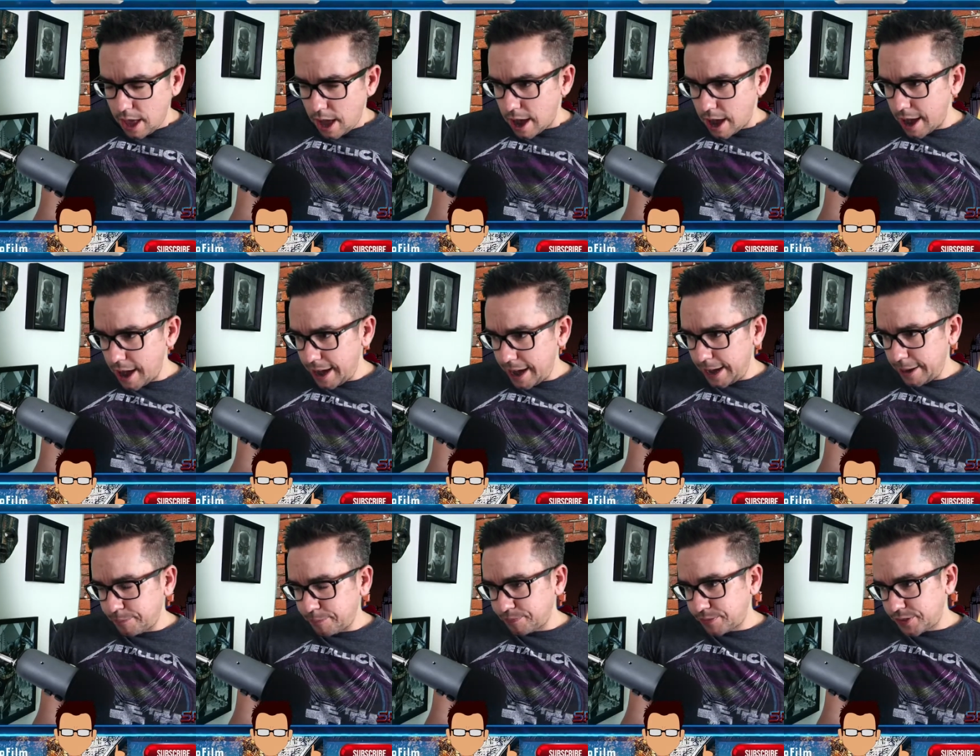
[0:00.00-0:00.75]

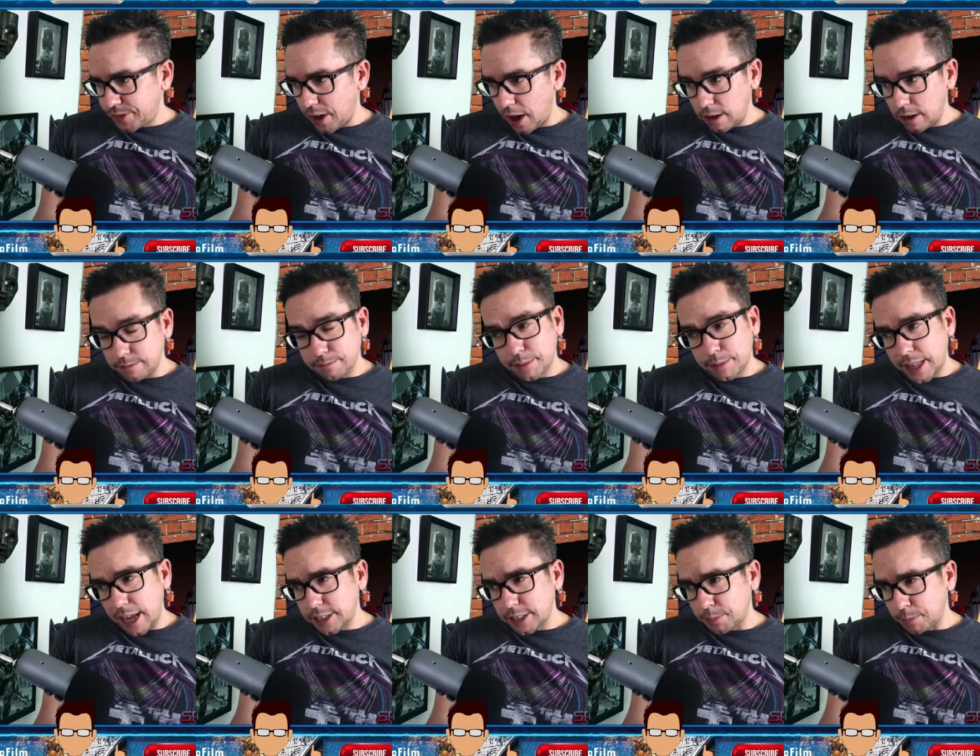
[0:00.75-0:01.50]
Um, so, but
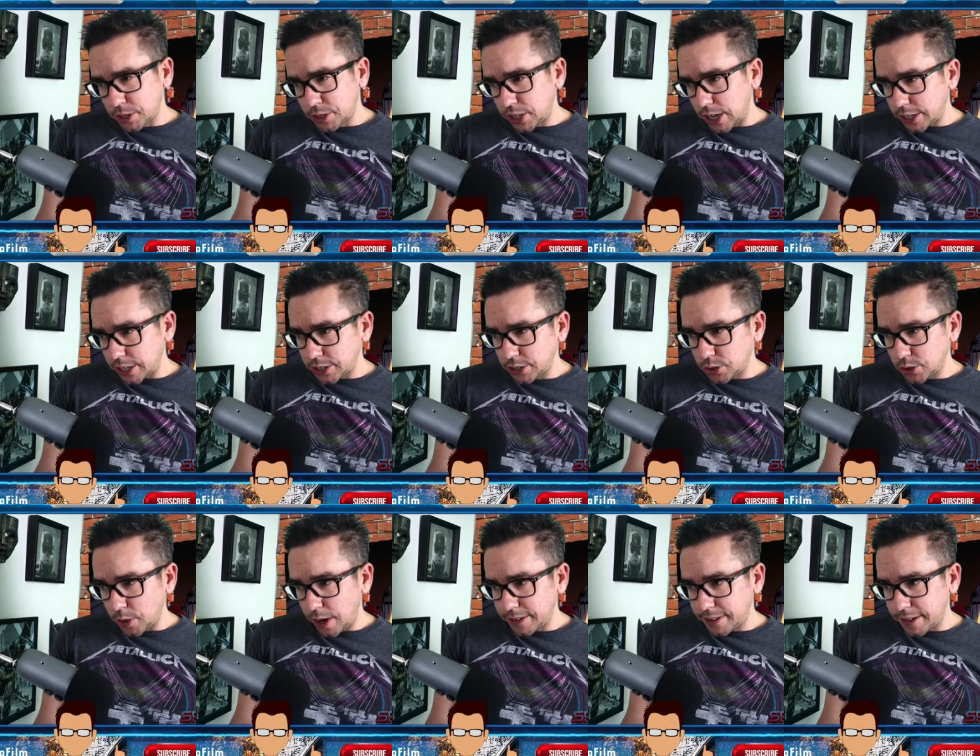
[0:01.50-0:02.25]
that's the
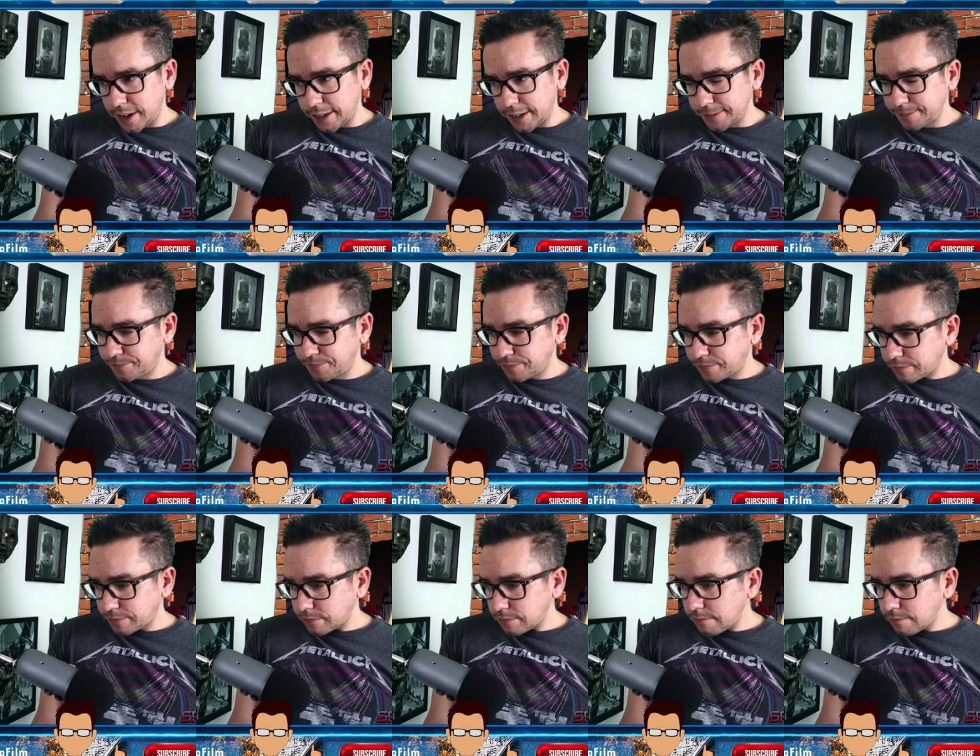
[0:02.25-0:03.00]
projections right there.
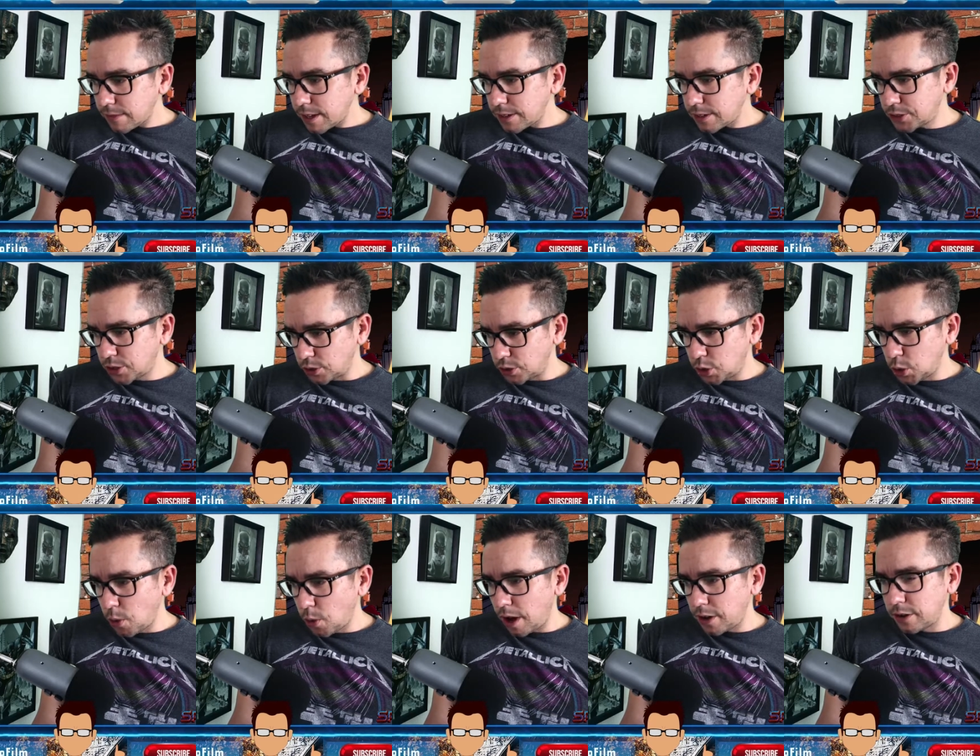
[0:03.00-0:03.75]
So
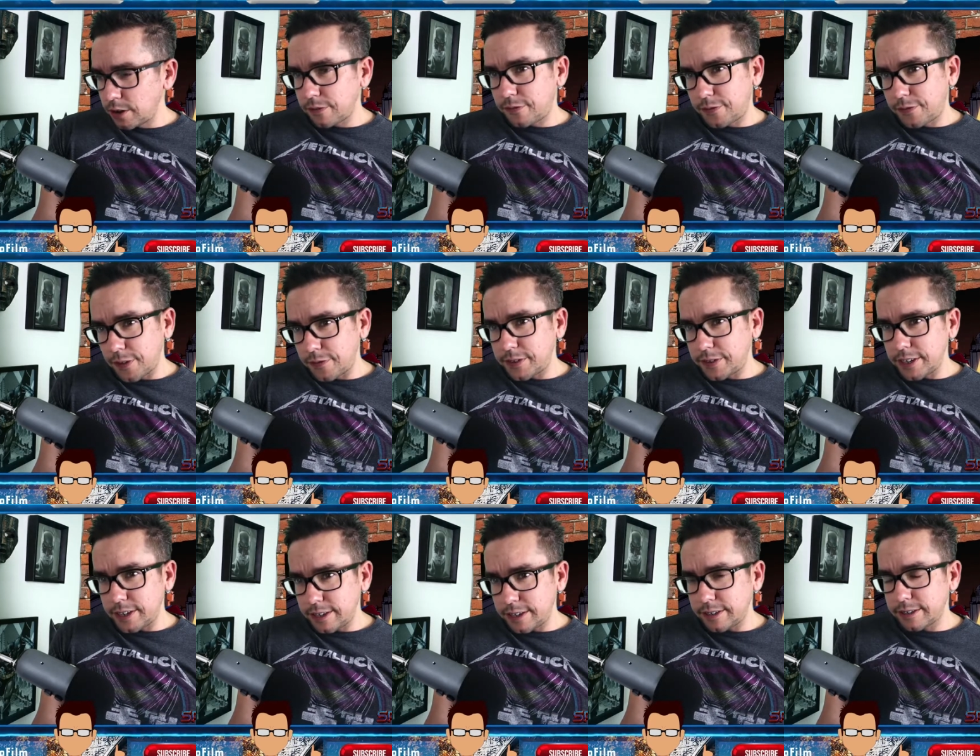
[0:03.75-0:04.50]

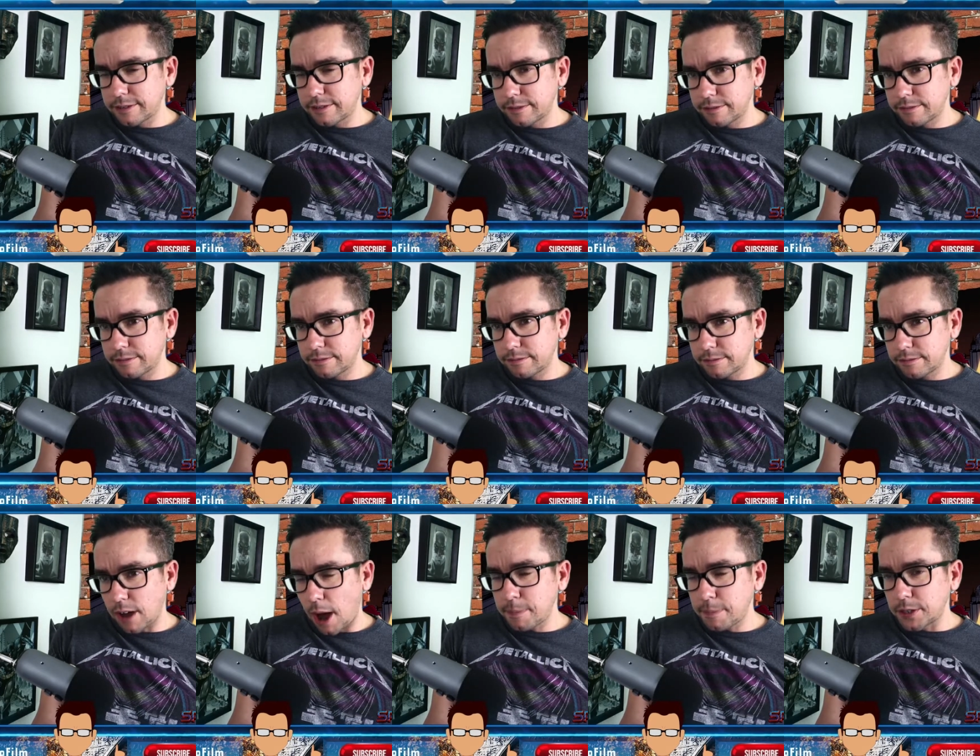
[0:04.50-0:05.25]
250
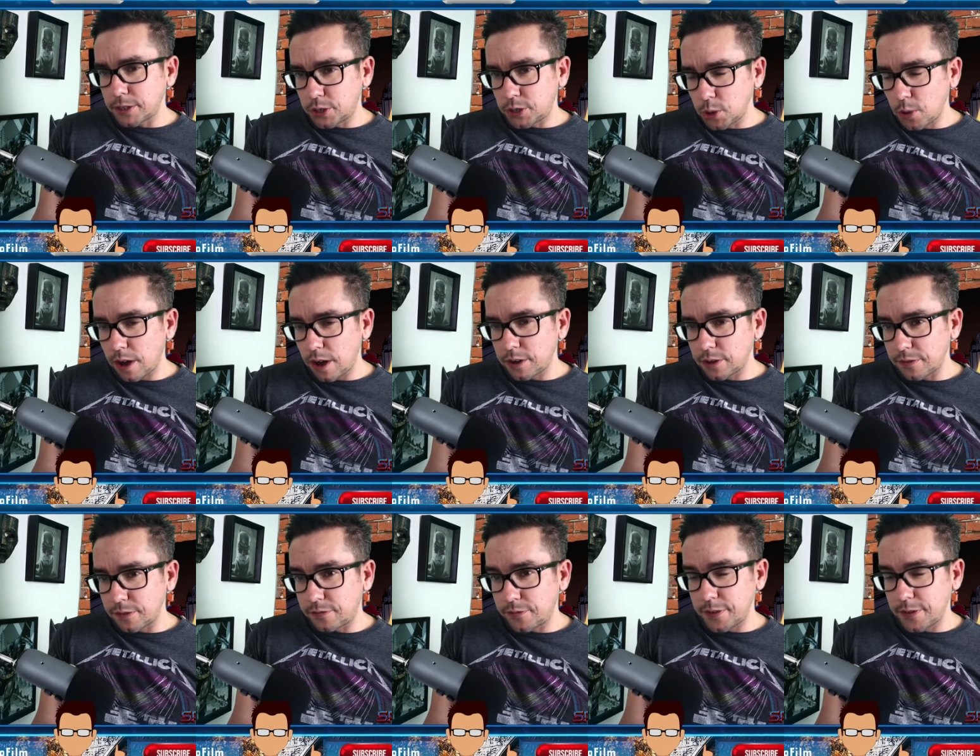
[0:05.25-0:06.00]
up to
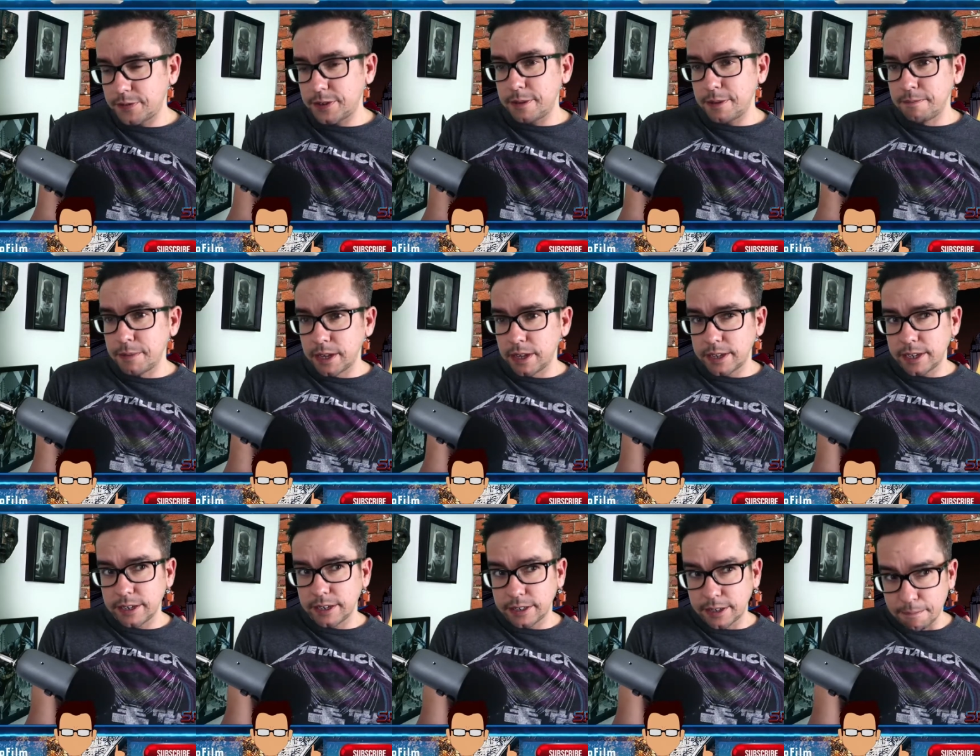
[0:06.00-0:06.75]
250
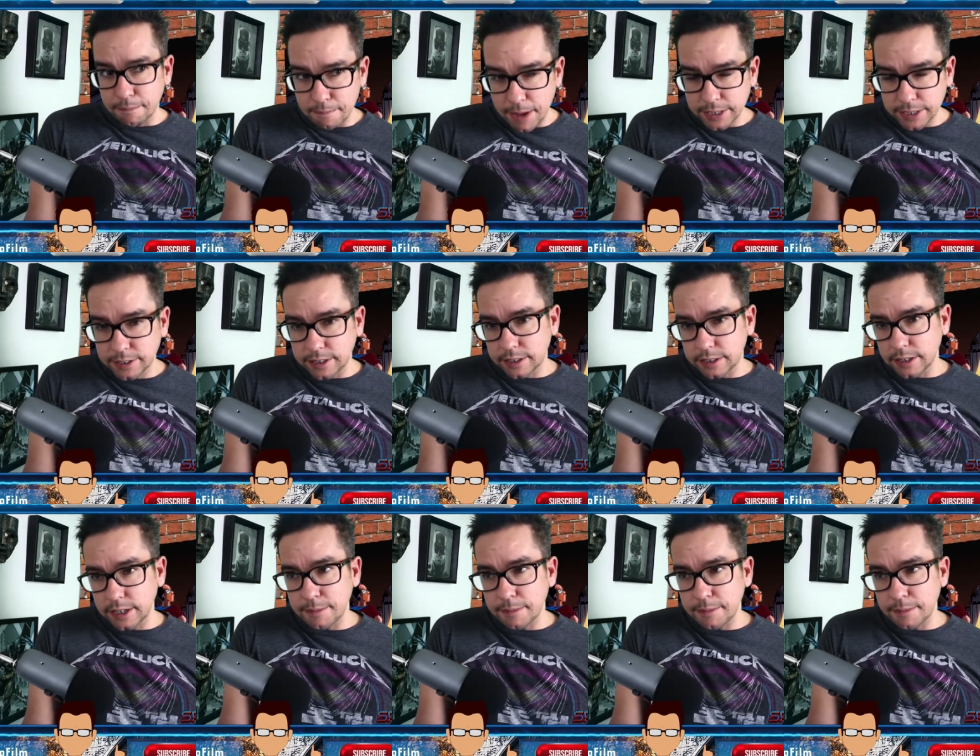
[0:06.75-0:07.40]
million domestically,